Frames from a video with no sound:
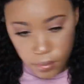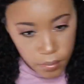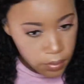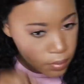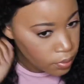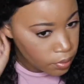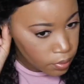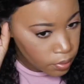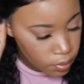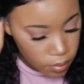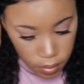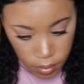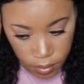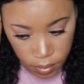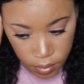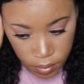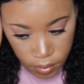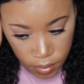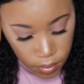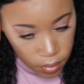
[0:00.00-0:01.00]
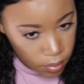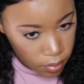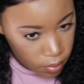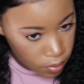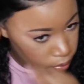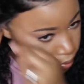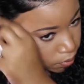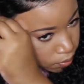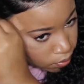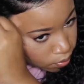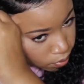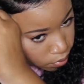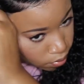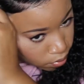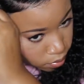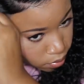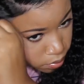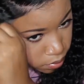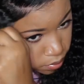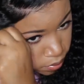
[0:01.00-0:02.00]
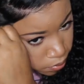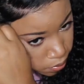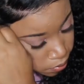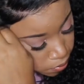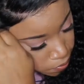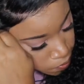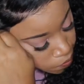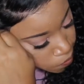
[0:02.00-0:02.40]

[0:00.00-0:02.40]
wearing it into an updo.